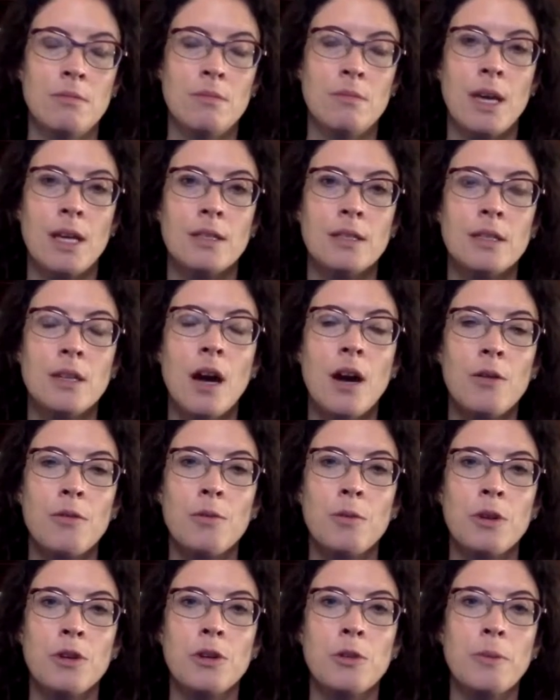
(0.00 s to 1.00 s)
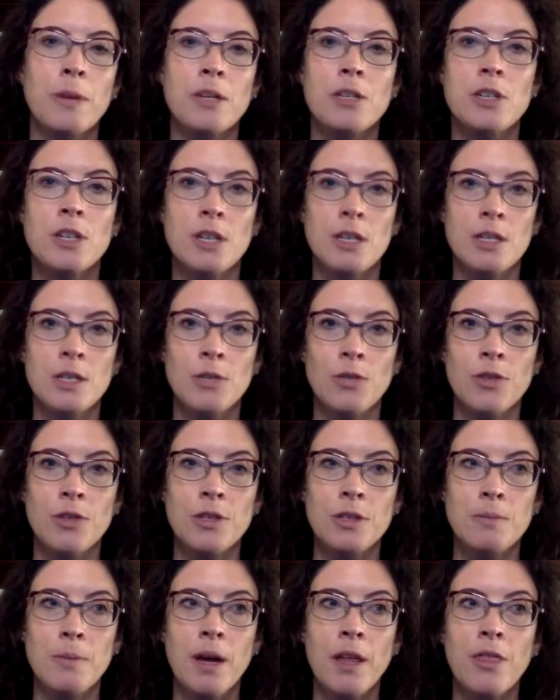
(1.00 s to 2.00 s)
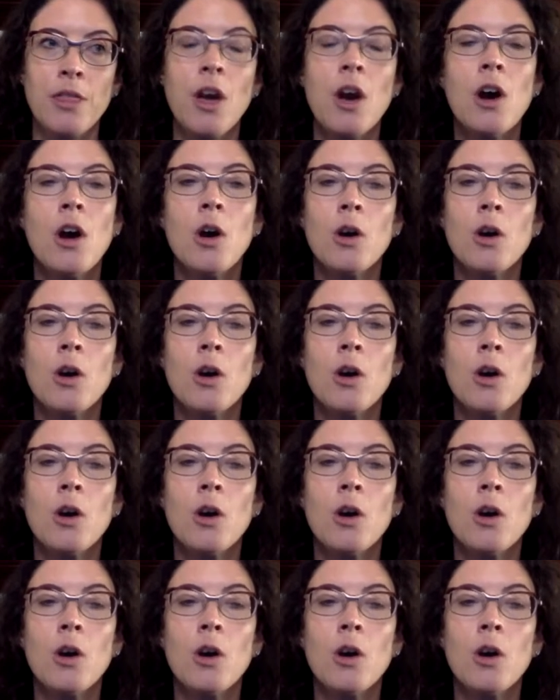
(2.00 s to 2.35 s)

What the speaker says: that's not what your budget is for this month.